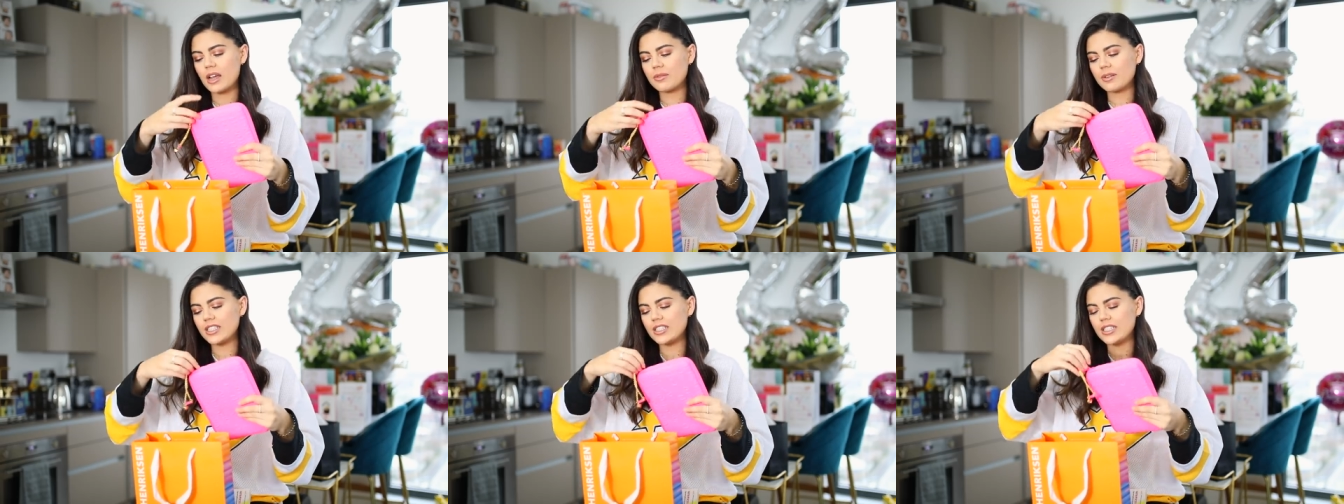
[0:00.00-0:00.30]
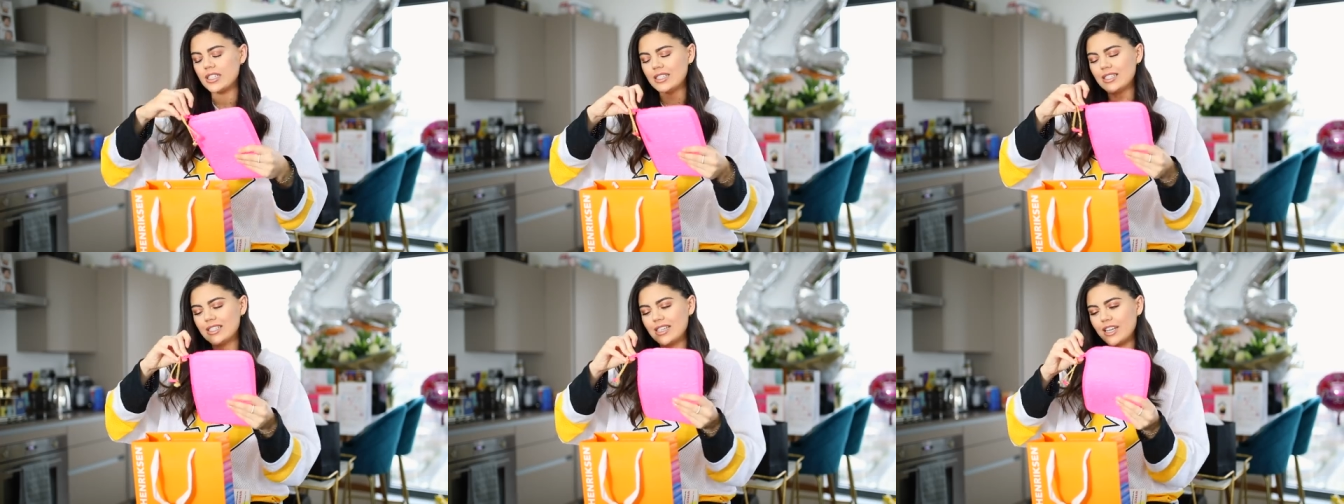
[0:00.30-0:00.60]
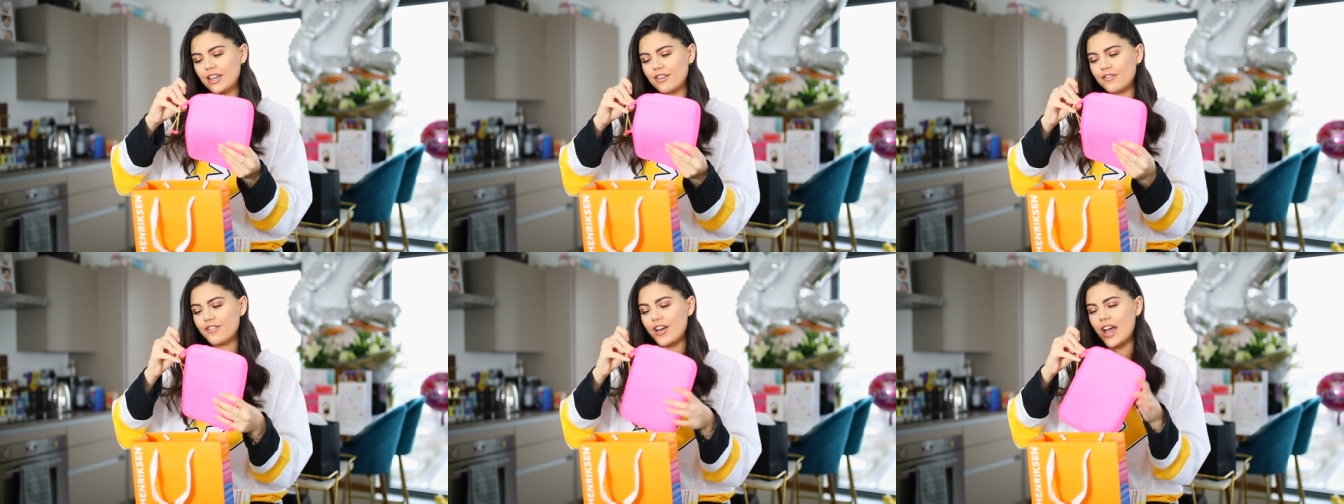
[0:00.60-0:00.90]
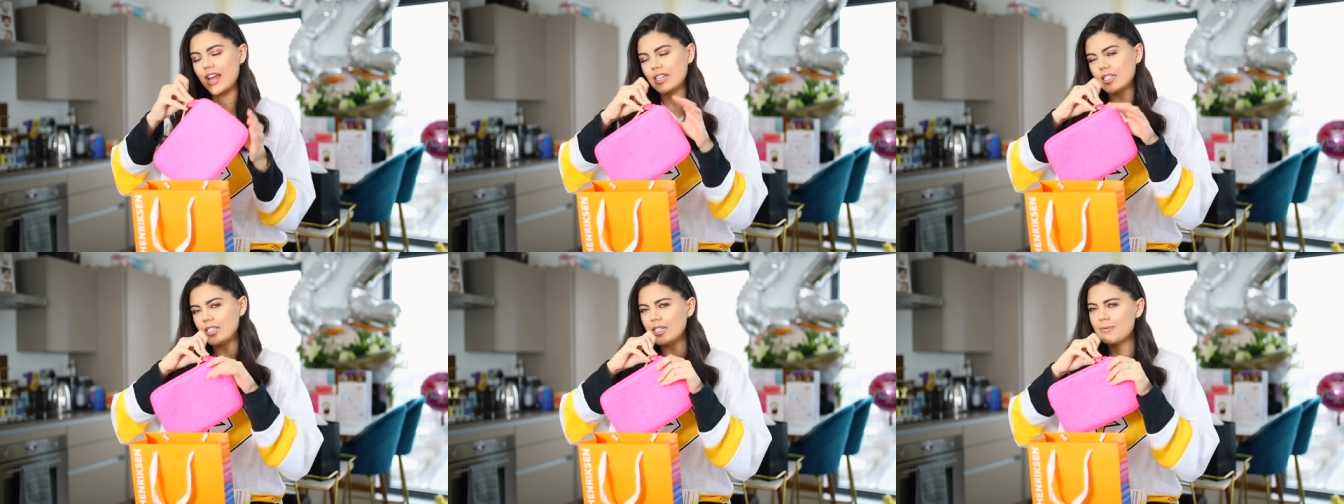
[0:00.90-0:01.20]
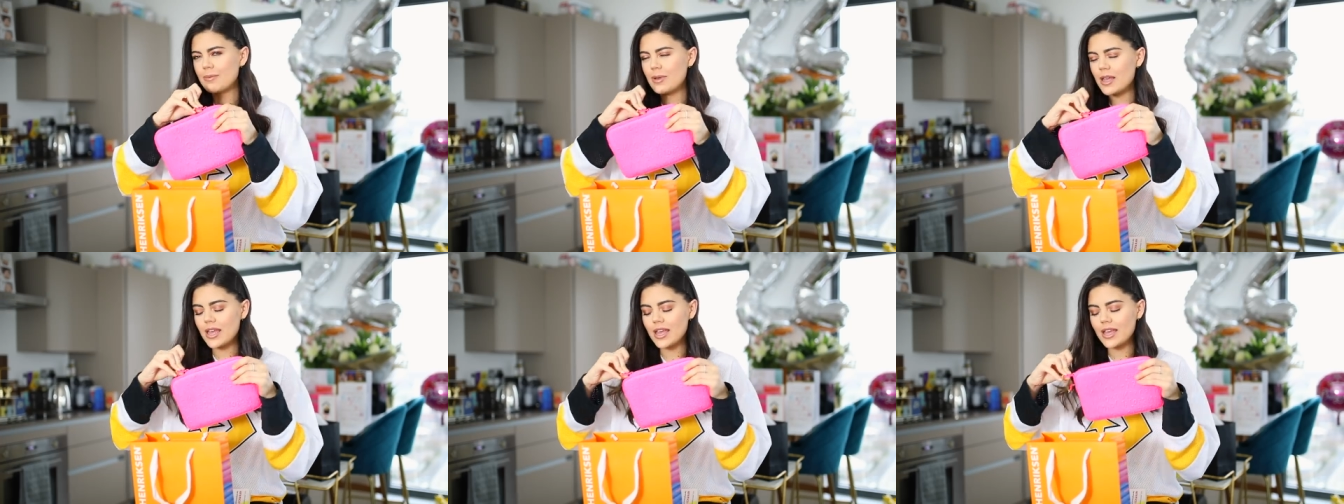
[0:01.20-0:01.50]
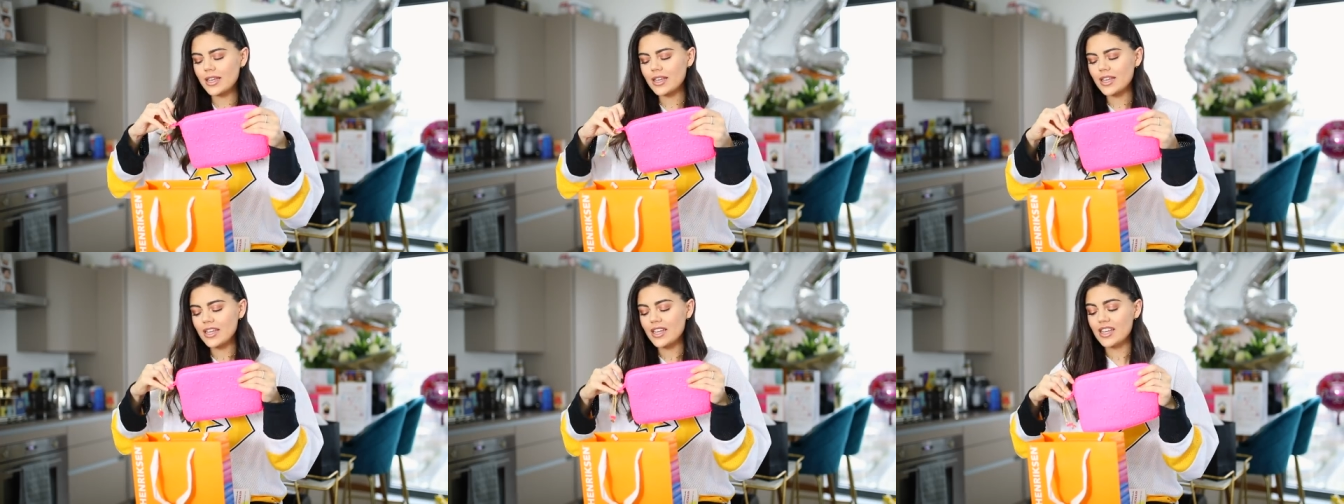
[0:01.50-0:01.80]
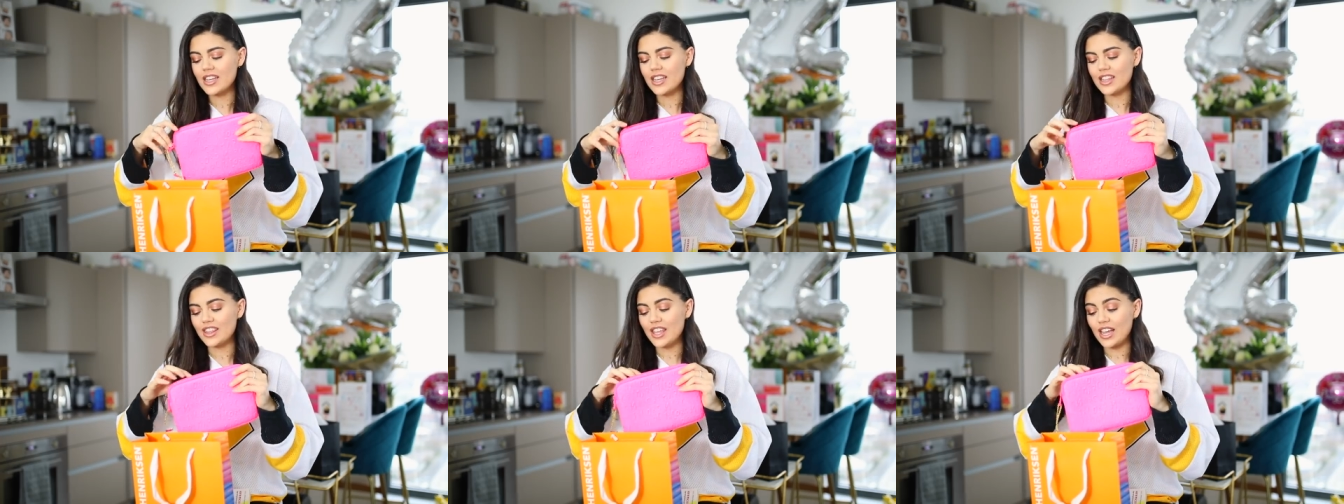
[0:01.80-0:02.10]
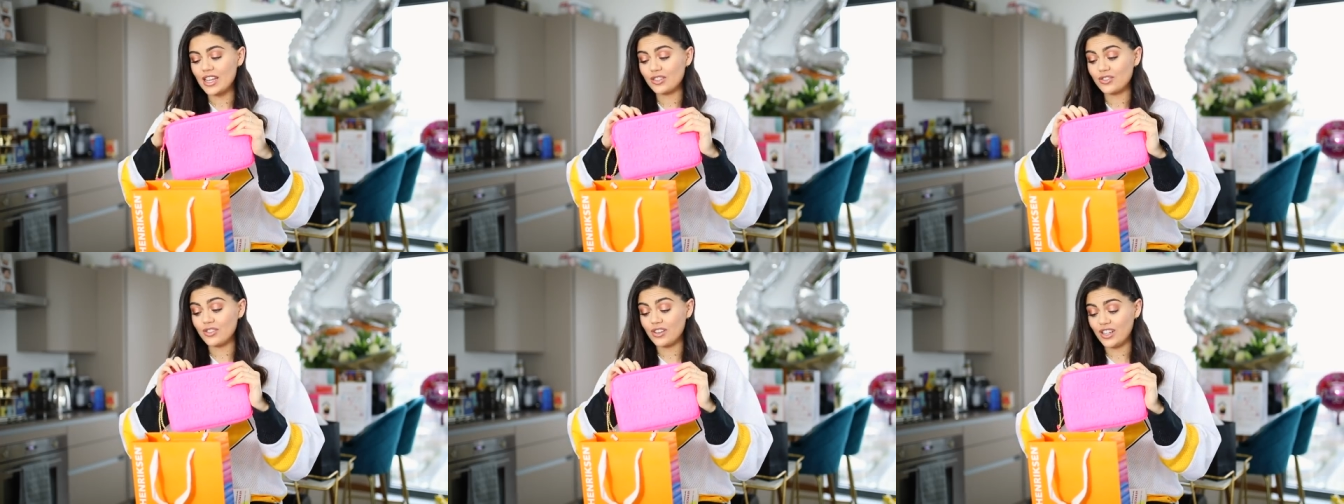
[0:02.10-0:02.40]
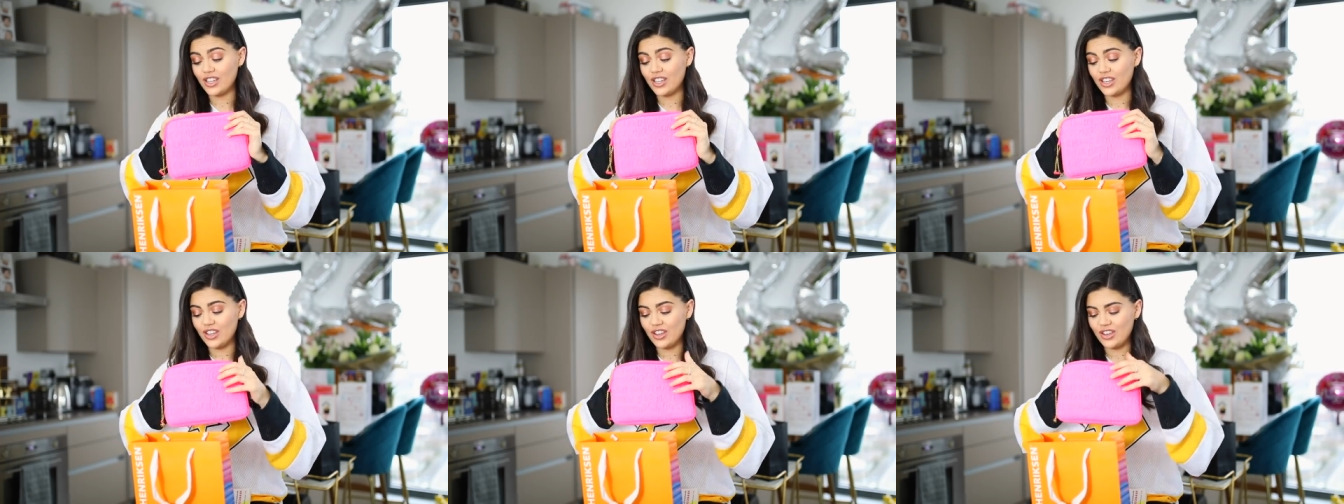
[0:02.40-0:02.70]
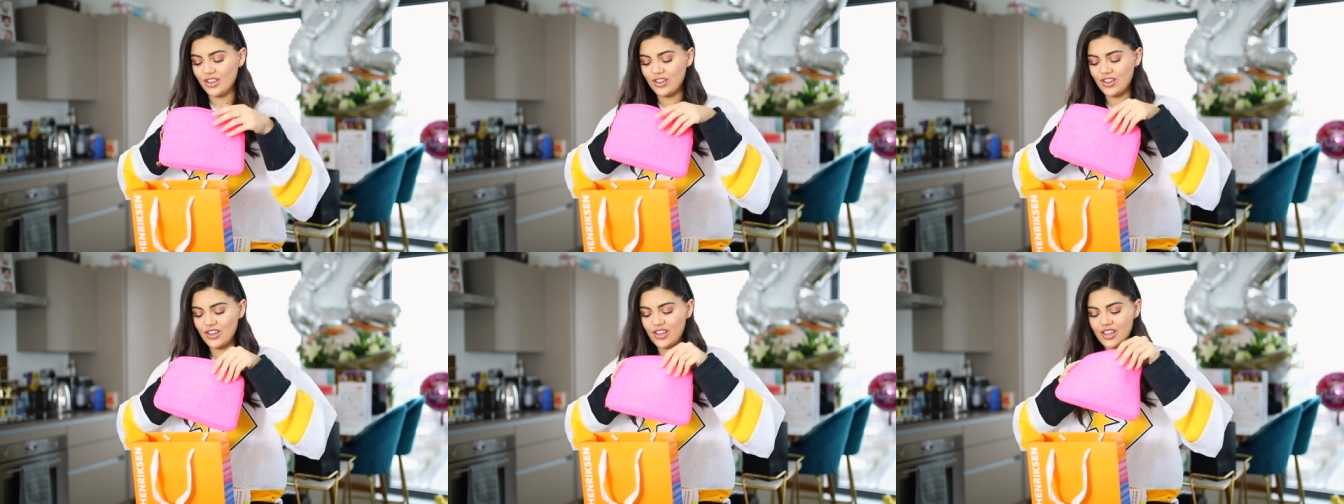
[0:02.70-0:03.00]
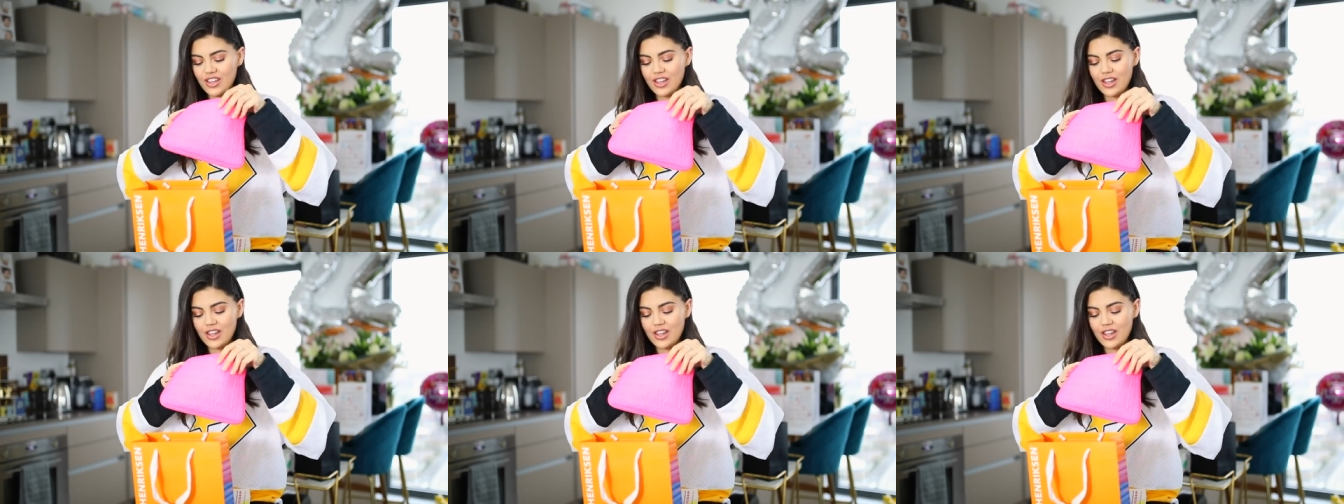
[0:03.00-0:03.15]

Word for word: I guess this is like a vanity bag. That's really cute.